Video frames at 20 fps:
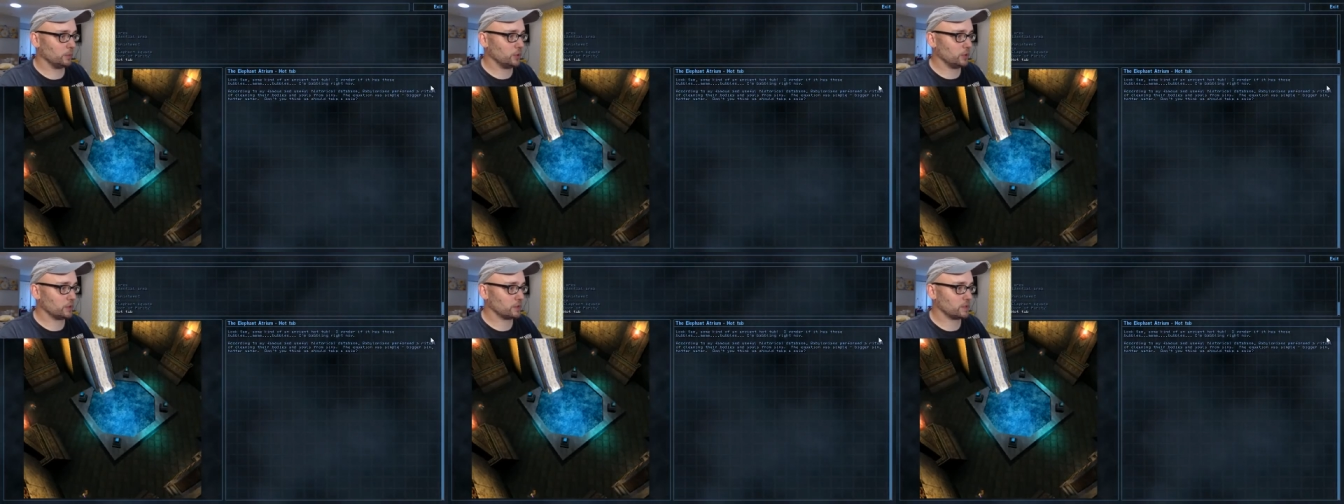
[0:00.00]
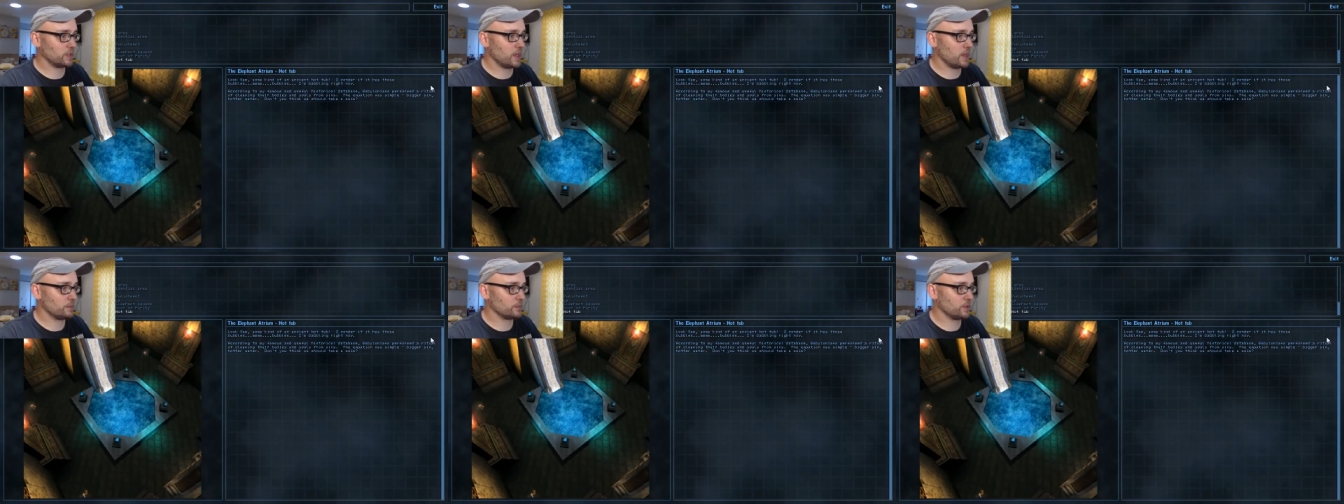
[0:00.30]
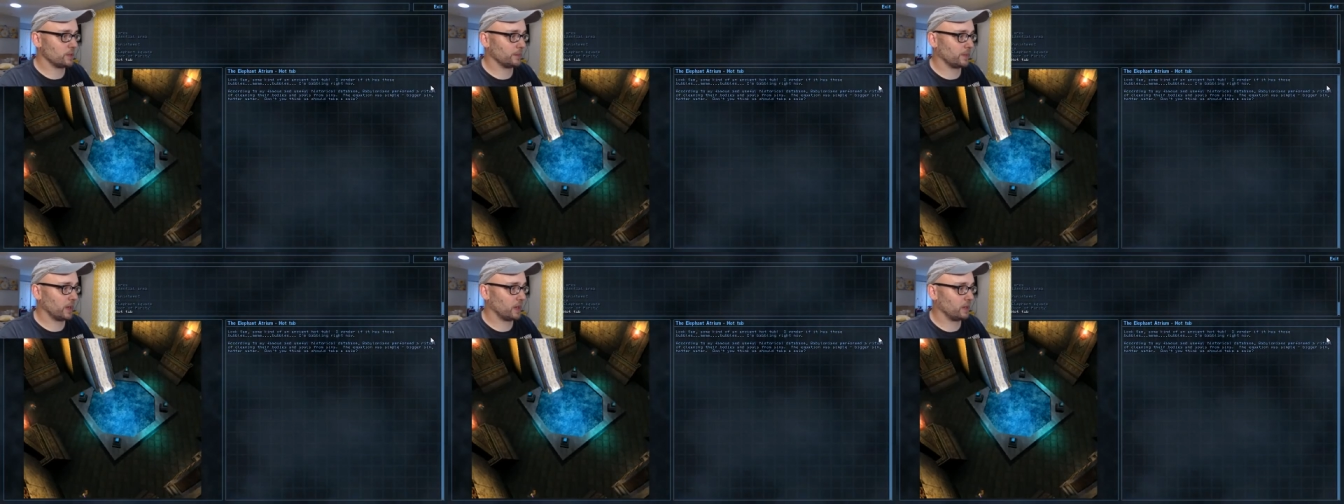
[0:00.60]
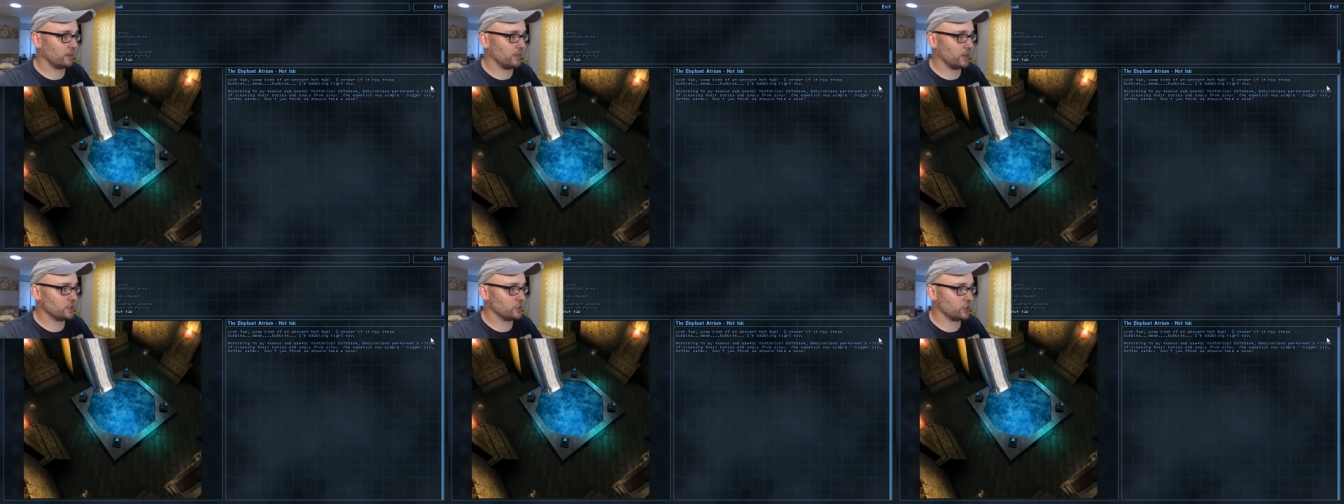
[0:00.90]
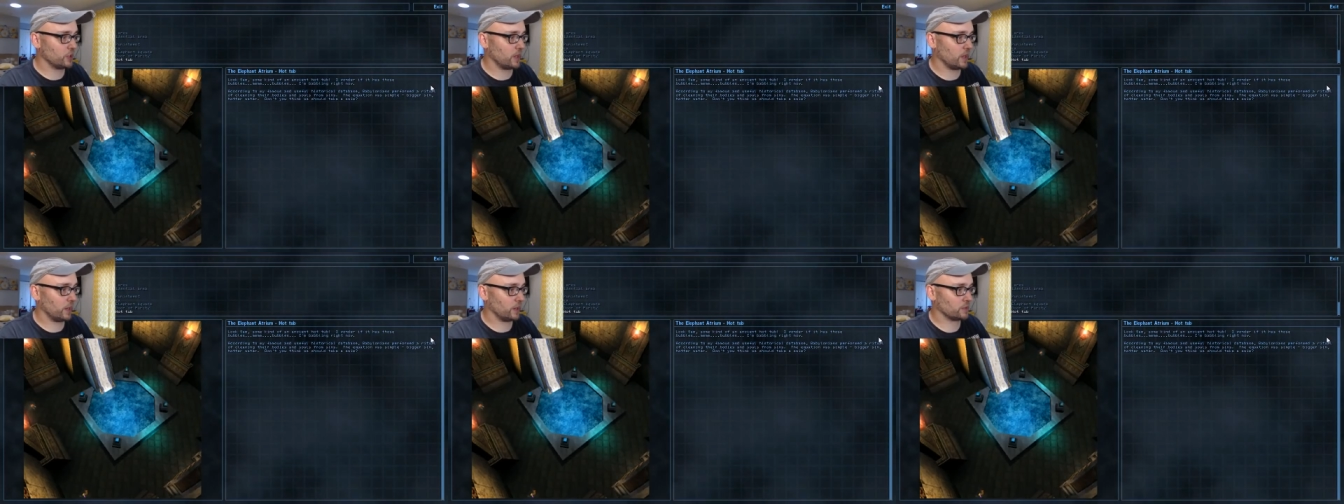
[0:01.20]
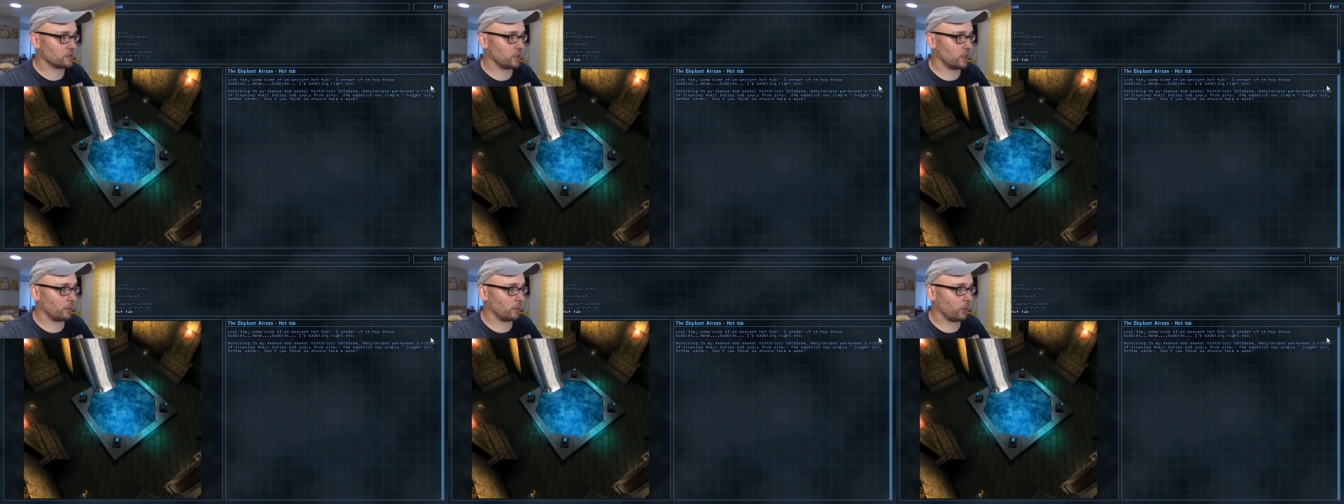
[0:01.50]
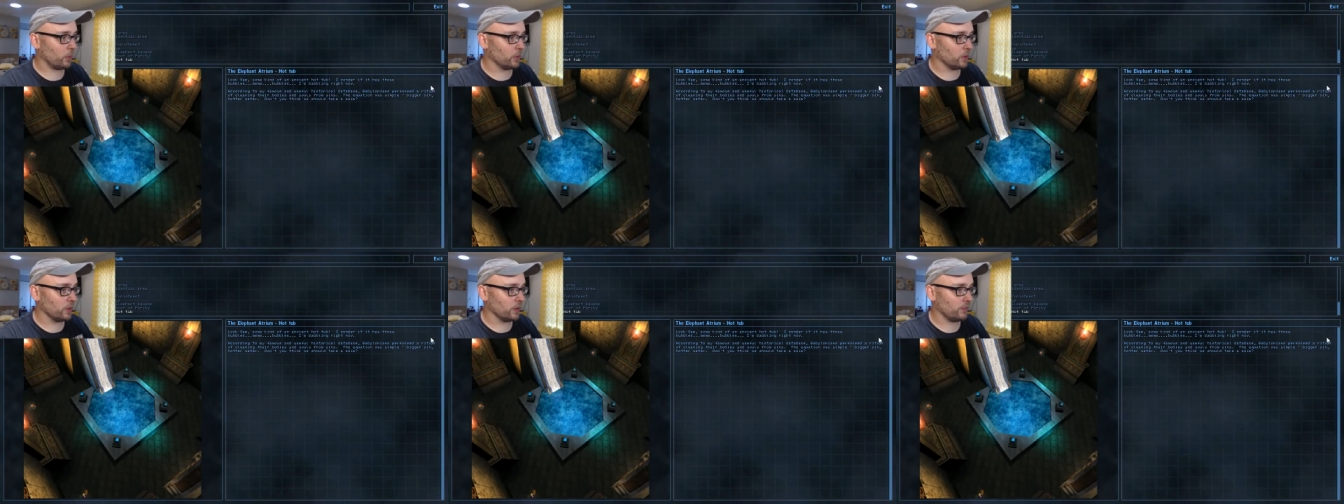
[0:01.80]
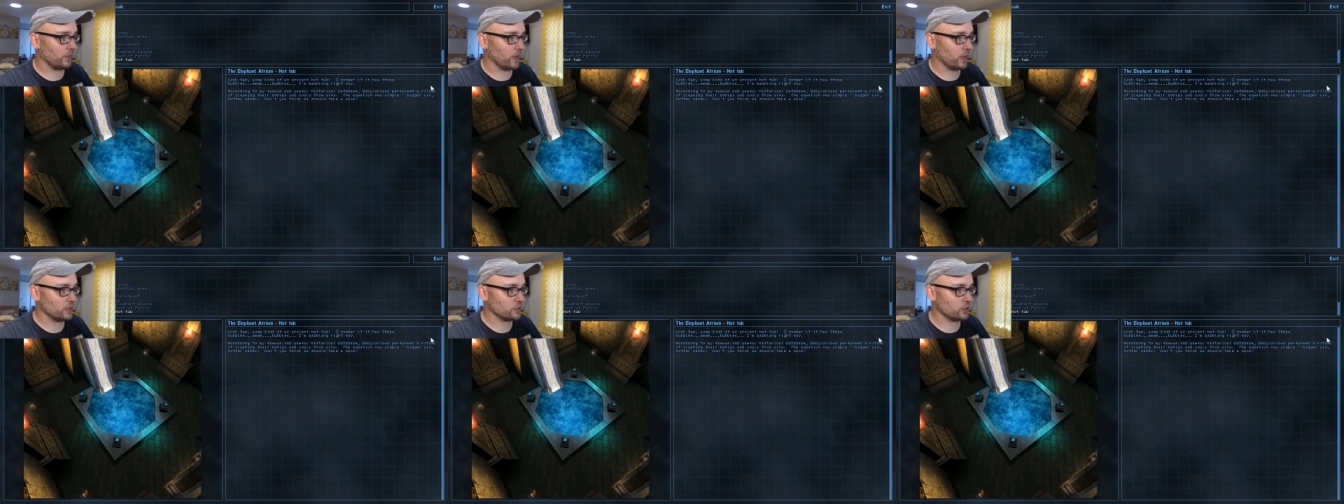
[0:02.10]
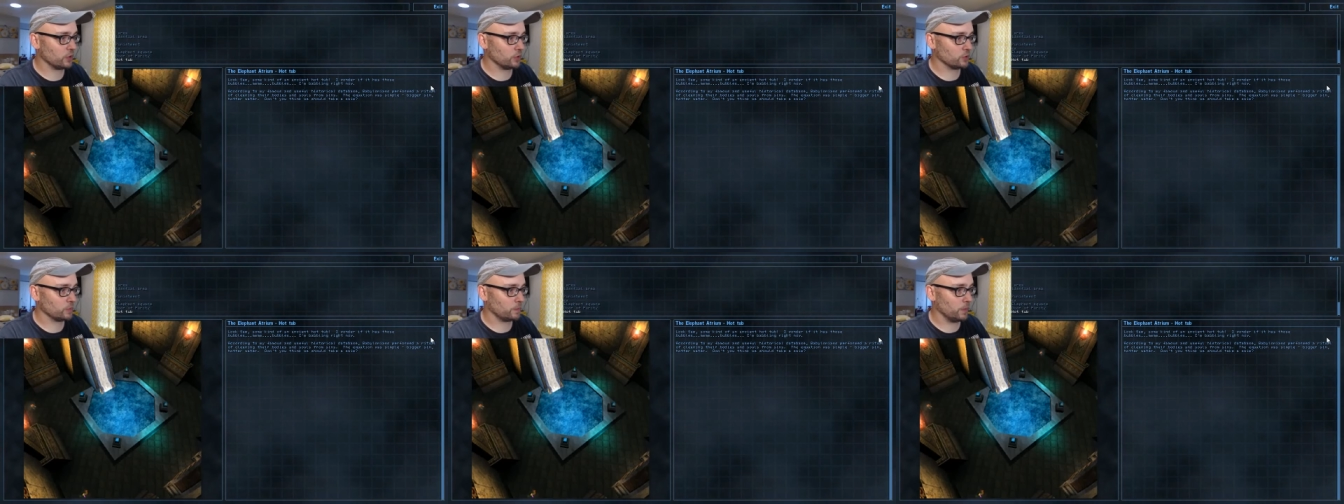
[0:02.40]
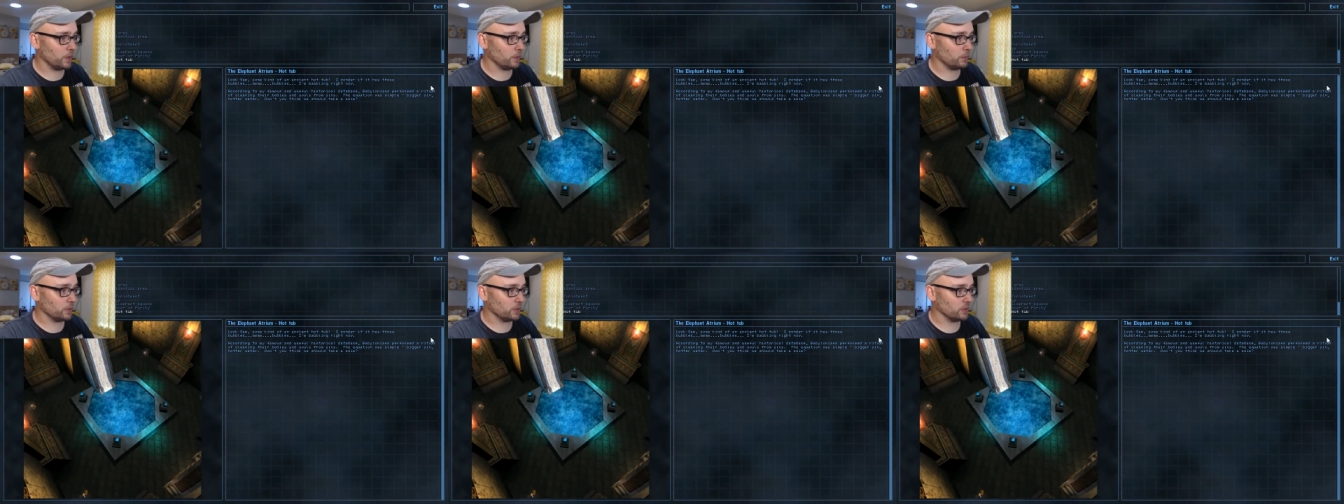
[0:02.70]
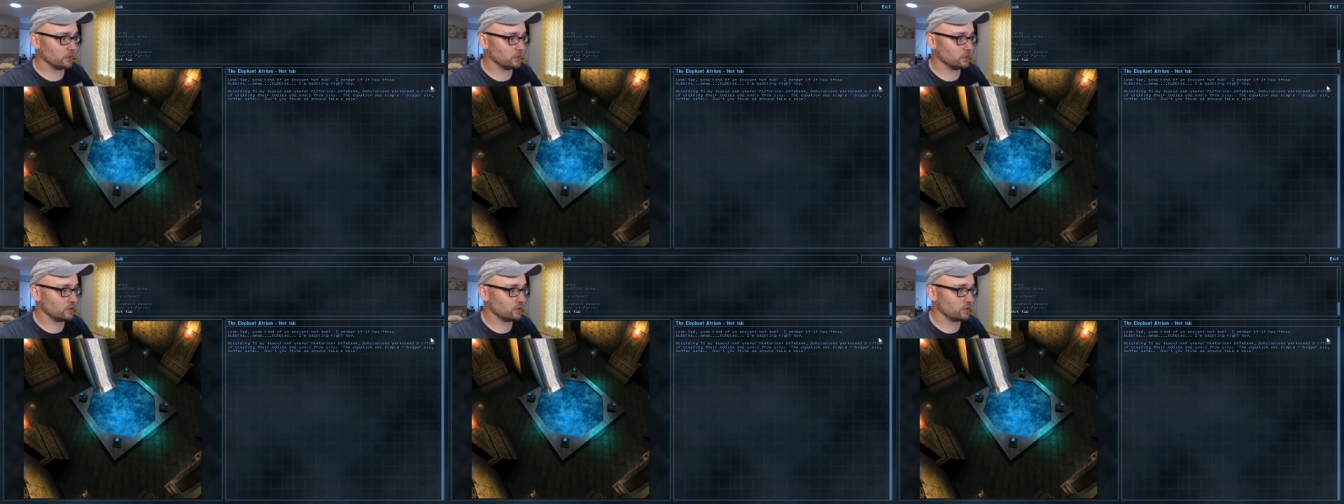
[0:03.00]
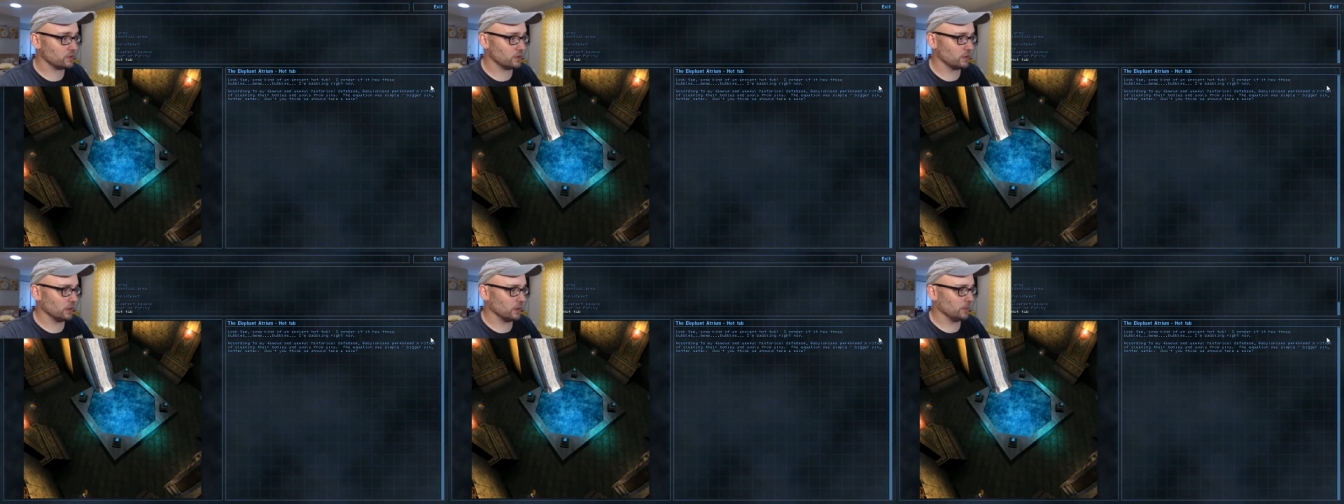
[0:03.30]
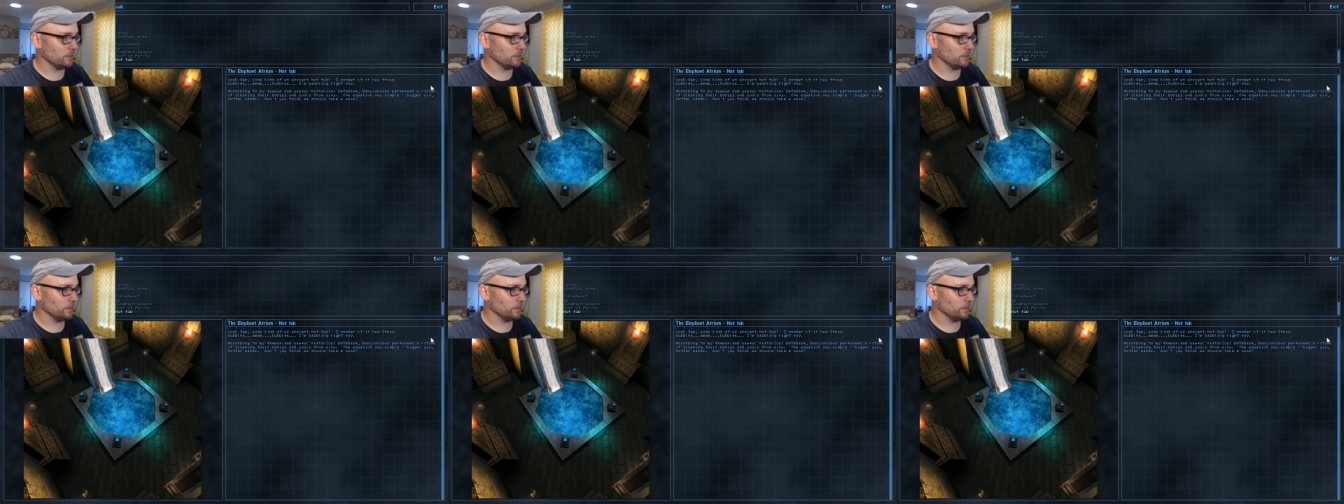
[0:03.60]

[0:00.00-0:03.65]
Look, Sam, some kind of ancient hot tub. I wonder if it has those bubbles.